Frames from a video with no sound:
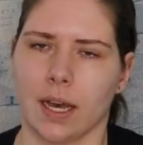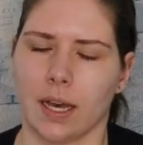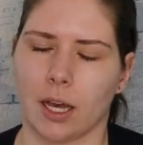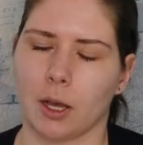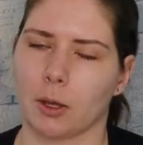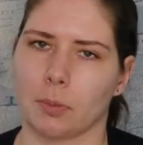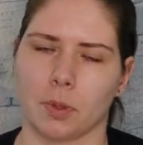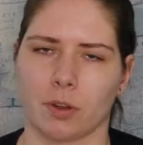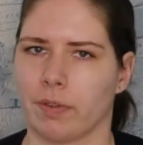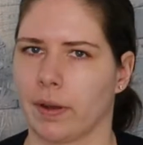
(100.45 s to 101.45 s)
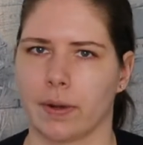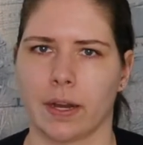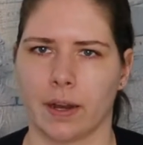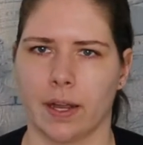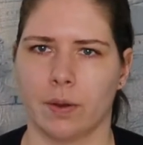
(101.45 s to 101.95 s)
Your
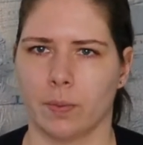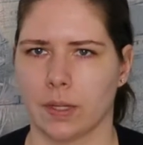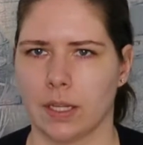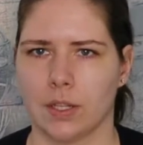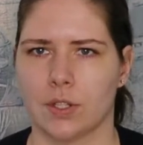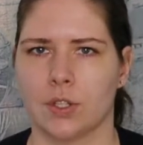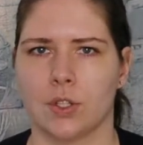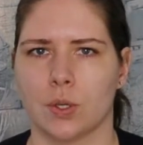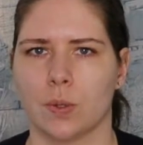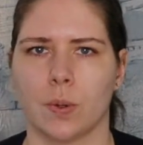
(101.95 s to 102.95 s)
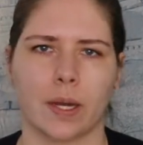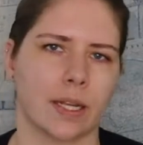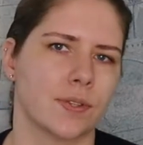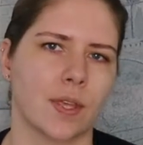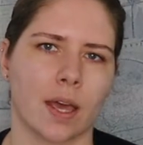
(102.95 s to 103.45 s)
veterinarian will need to do an
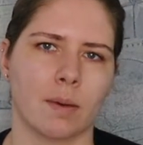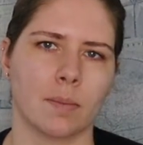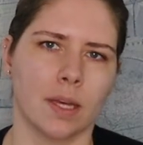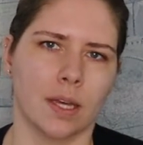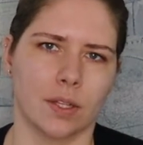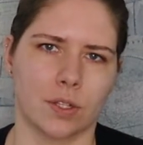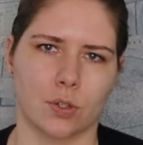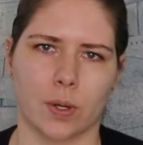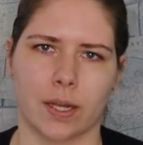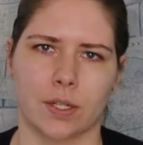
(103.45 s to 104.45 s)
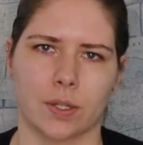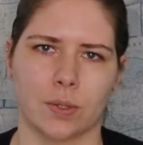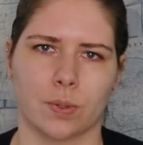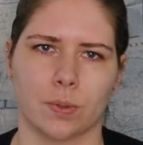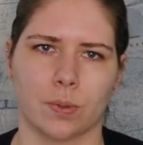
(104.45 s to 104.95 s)
exam to try
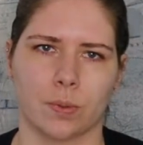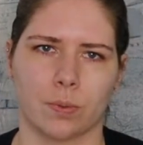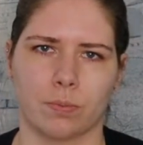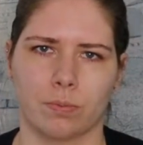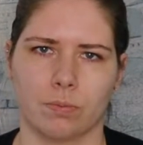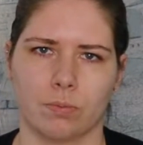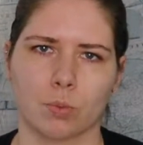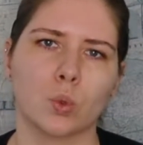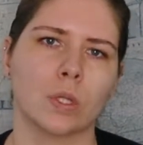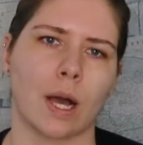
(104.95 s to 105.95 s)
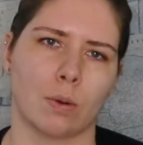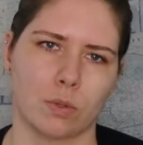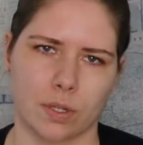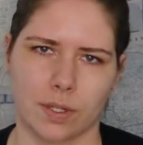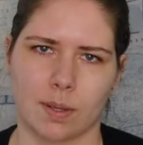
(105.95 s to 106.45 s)
to rule
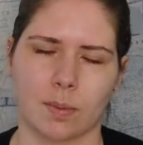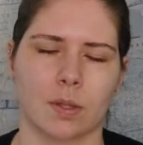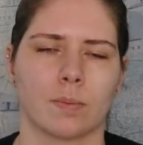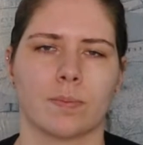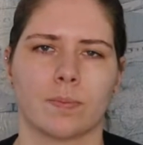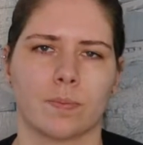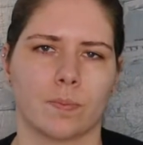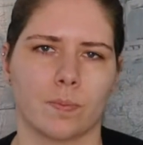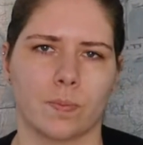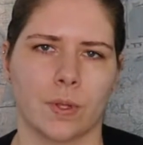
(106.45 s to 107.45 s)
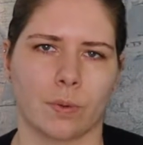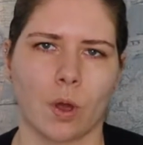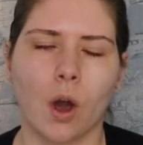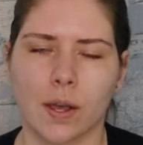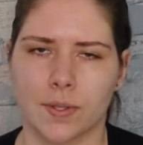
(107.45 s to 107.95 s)
out some of the
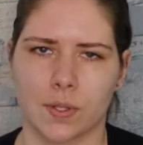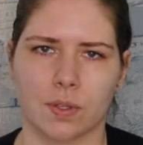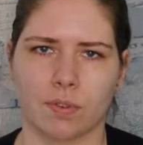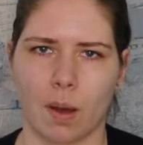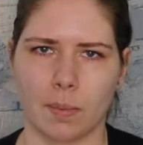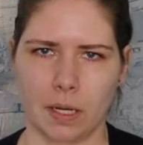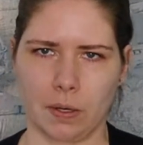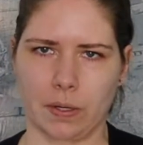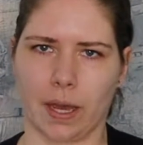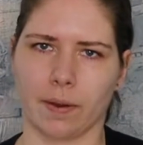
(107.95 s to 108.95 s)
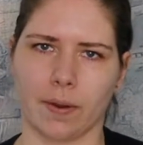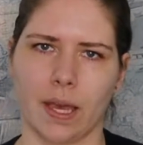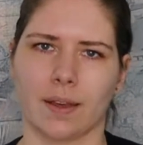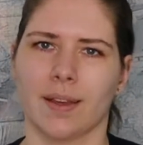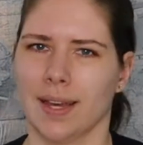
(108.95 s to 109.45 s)
causes of vomiting or
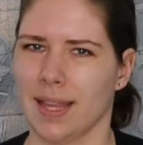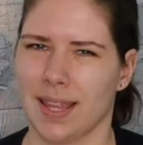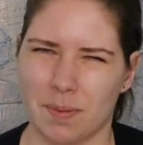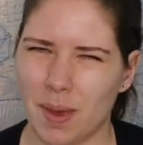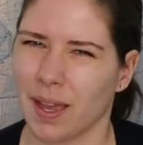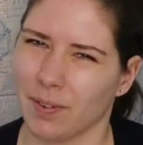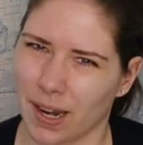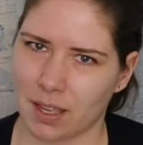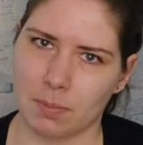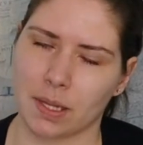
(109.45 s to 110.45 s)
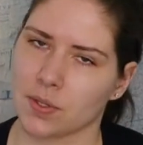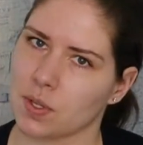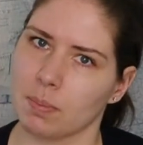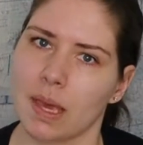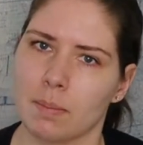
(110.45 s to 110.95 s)
diarrhea. They may recommend
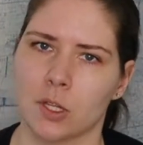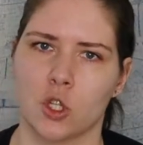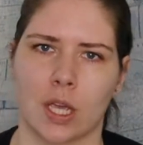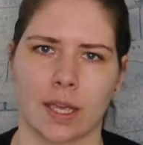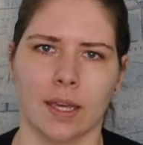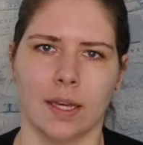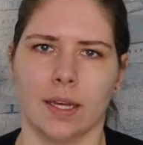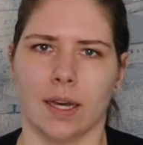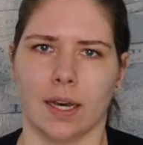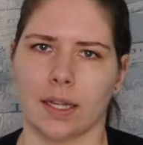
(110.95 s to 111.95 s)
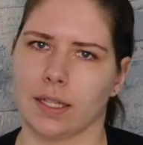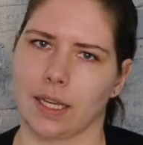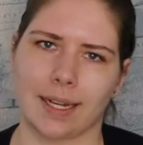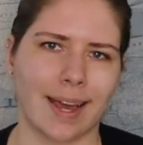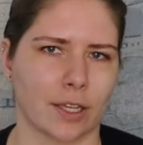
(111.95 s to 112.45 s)
some imaging,
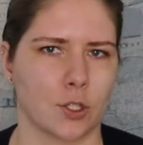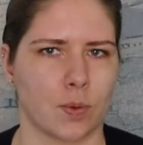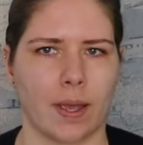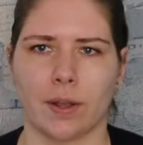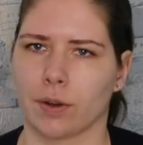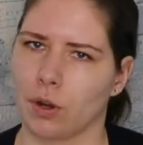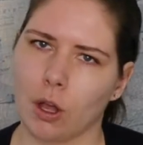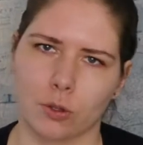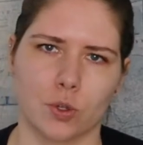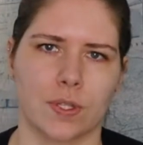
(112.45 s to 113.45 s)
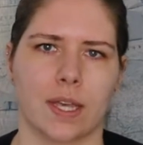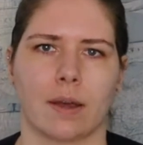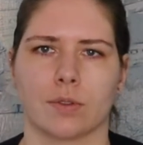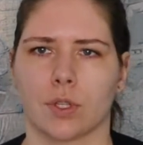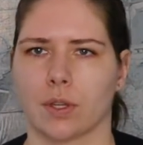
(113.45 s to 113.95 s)
like an x-ray or an
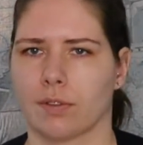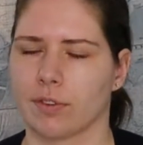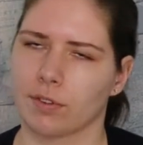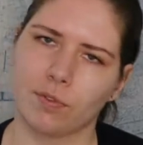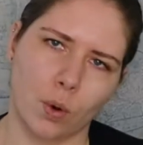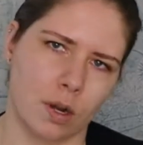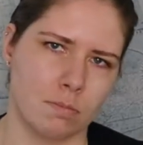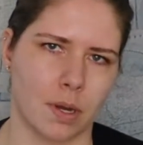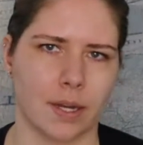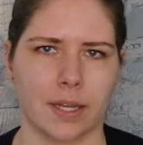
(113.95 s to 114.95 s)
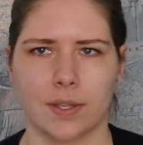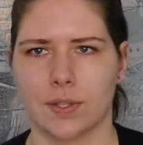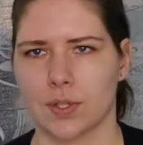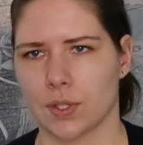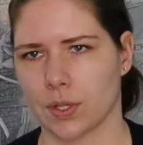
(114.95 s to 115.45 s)
ultrasound, to look for foreign
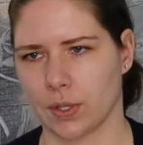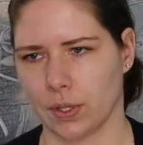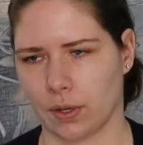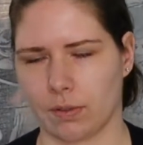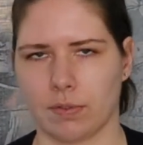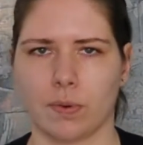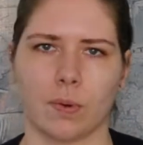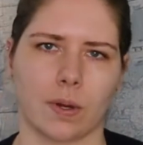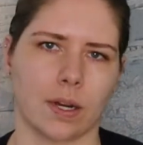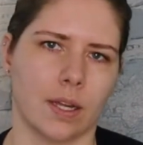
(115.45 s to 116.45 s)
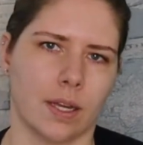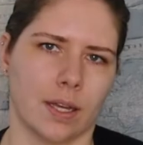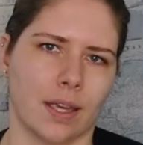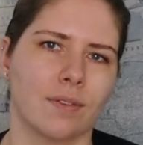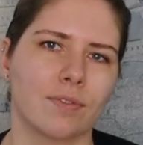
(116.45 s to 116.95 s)
bodies, to look for
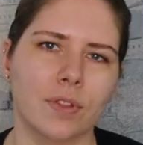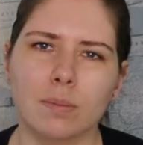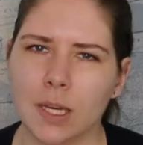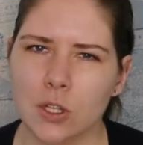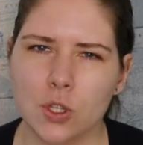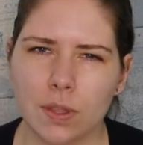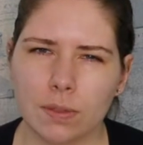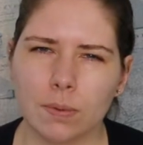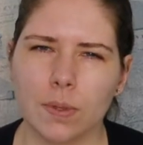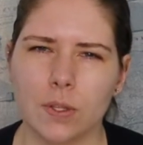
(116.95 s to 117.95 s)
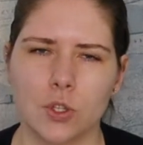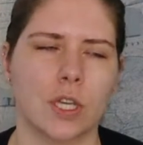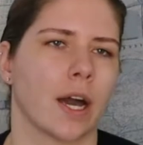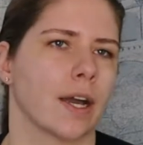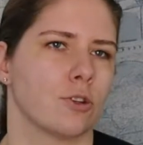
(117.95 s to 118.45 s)
inflammation through the
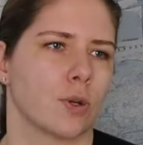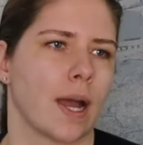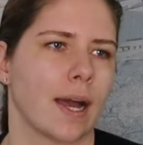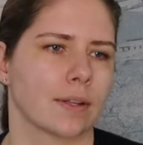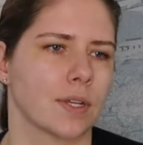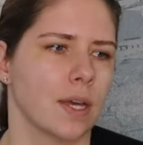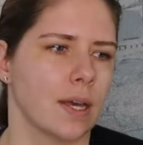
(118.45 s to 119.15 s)
GI tract.